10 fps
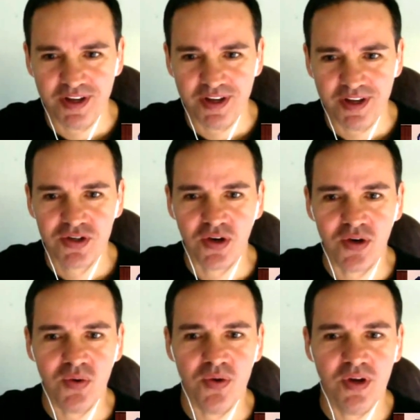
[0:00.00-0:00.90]

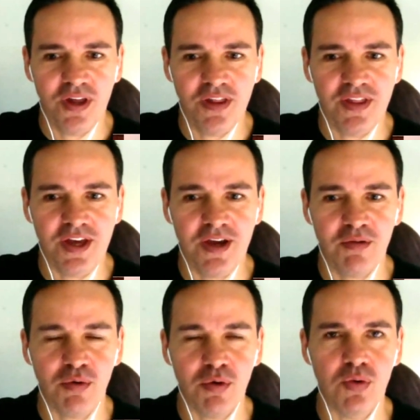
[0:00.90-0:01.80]
So their
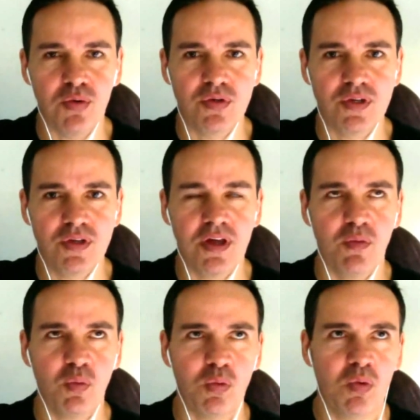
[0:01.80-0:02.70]
rules,
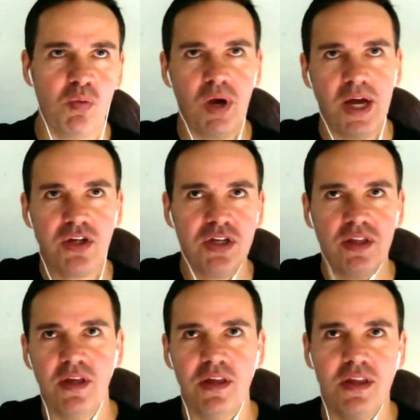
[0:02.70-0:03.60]
well, actually,
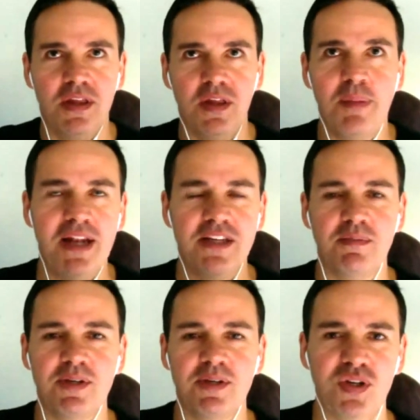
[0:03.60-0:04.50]
they're balancing
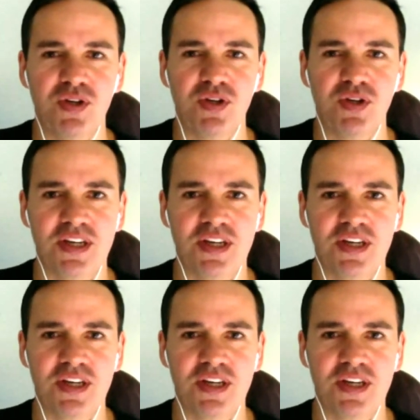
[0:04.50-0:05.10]
between two things.